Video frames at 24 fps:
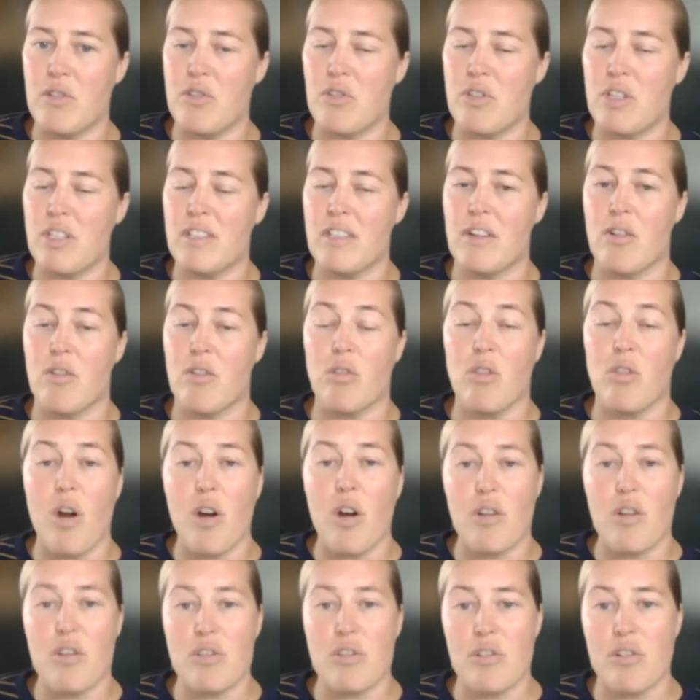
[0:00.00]
of trees that are
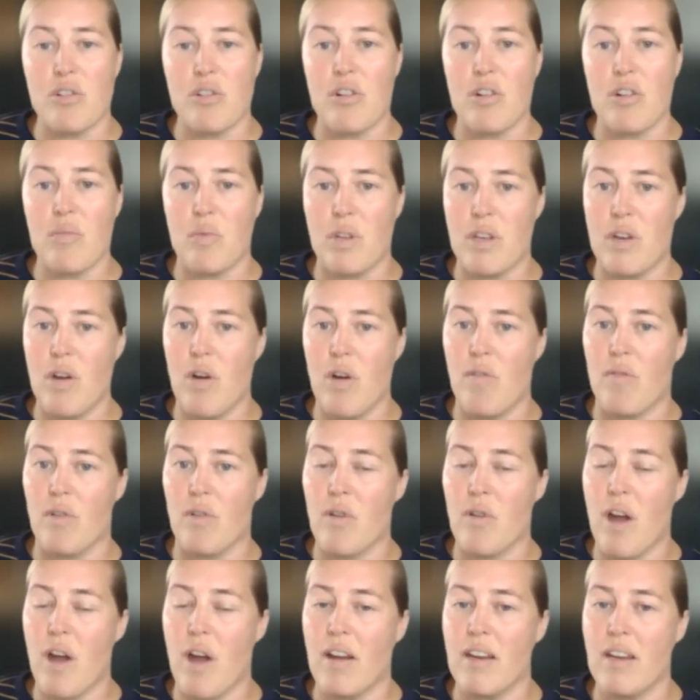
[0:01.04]
larger and really
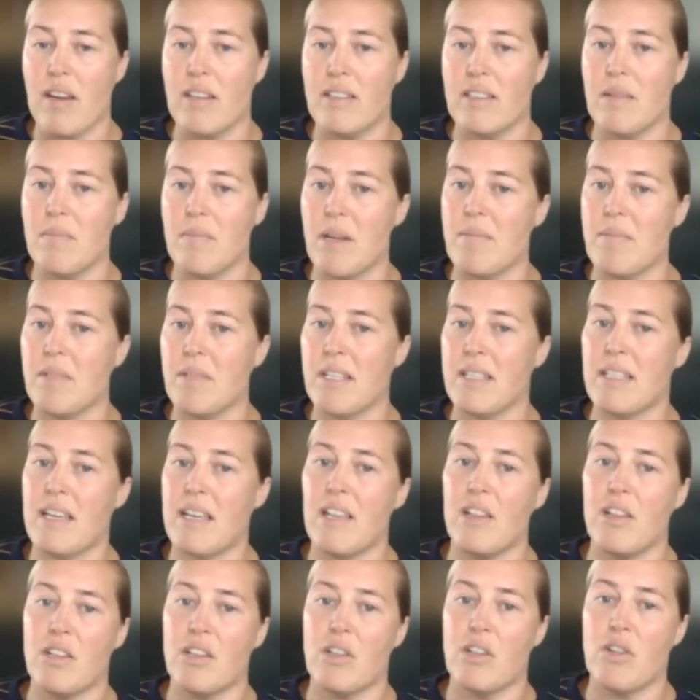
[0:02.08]
overcrowded sometimes i
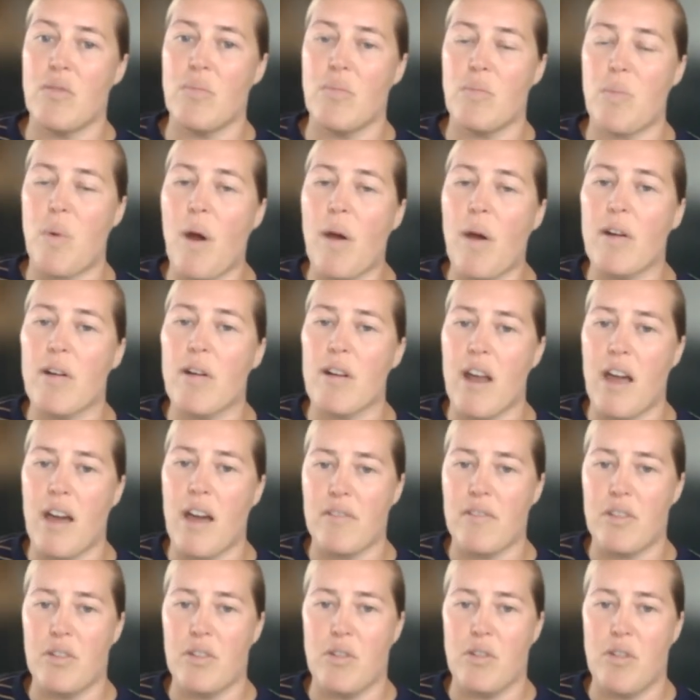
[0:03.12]
say look you probably going to
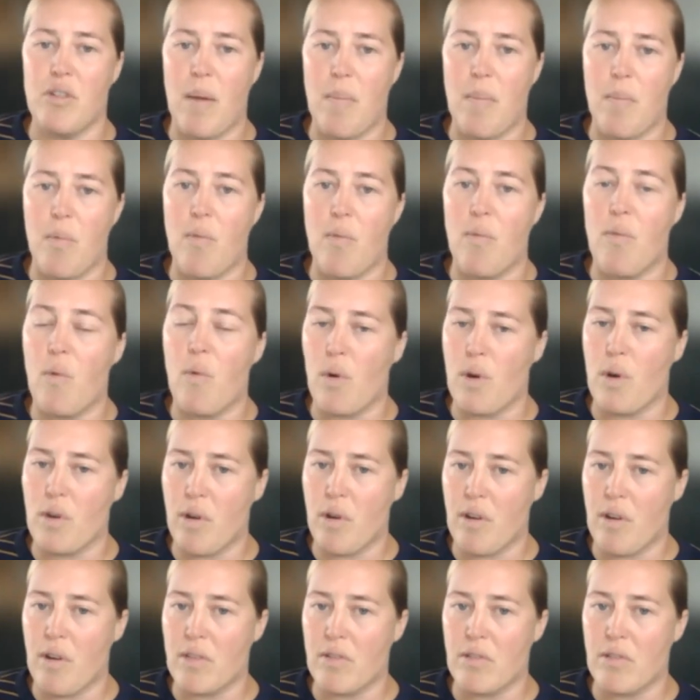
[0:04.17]
have to do that before
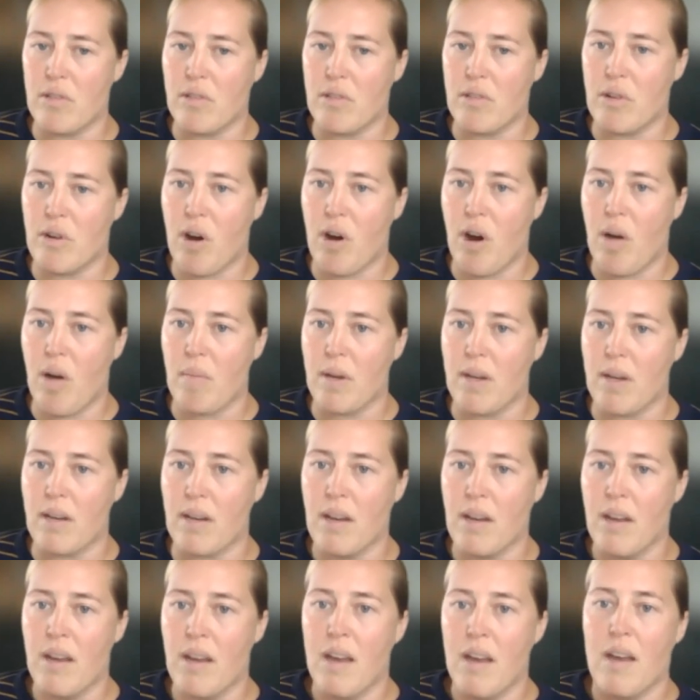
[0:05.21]
you enter into a carbon
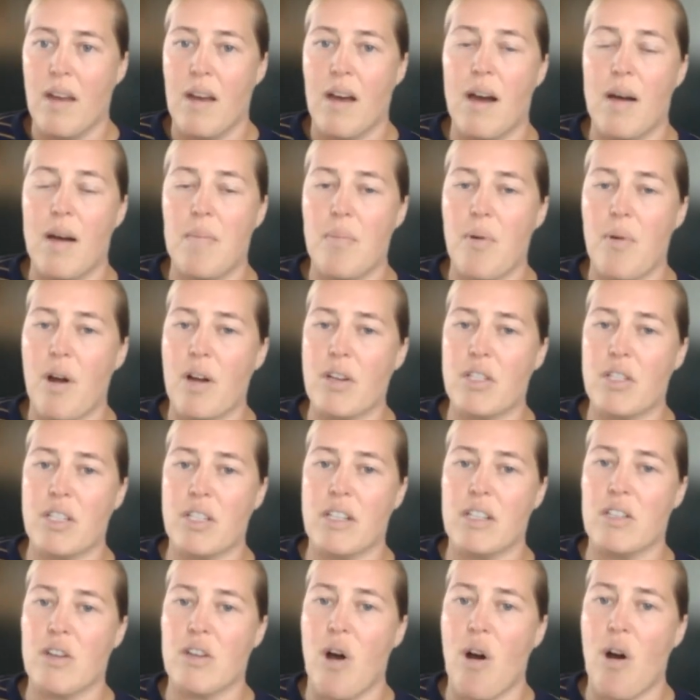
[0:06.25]
um,
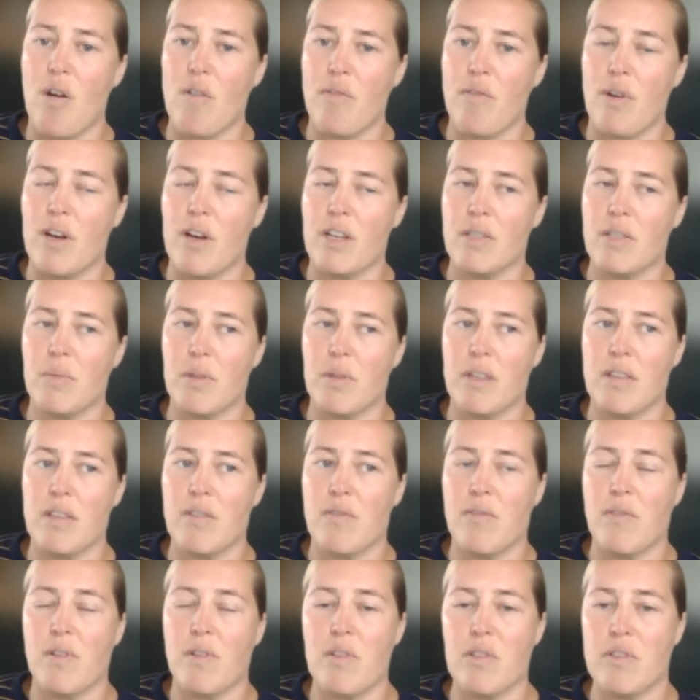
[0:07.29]
project it's hard for us within
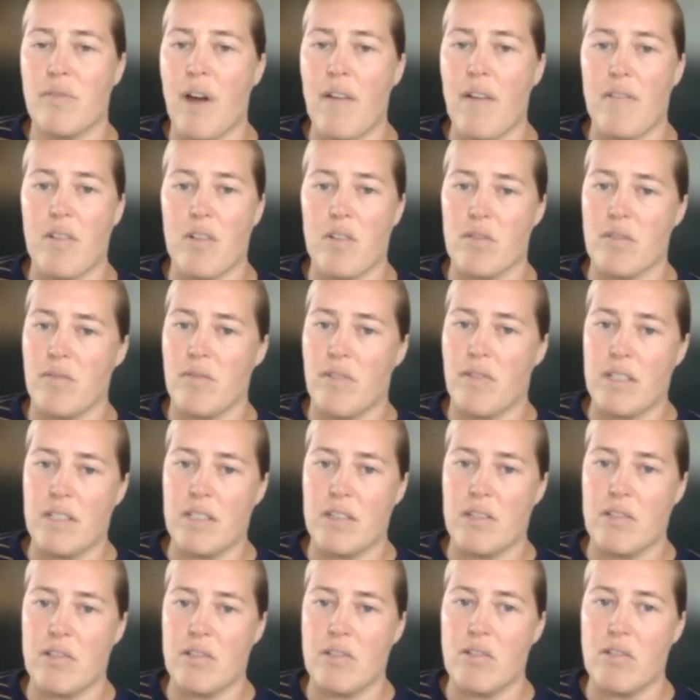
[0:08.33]
the first five years of
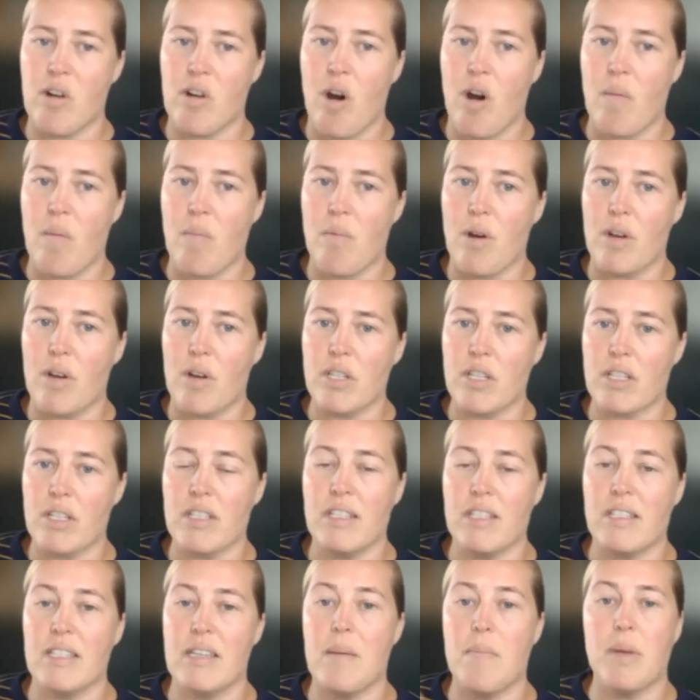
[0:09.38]
entering into a carbon project
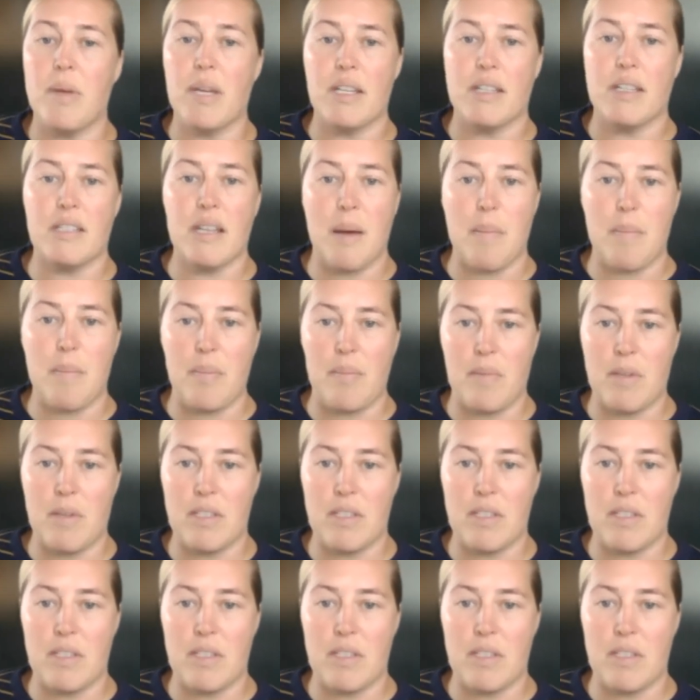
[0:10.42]
to see a big dip,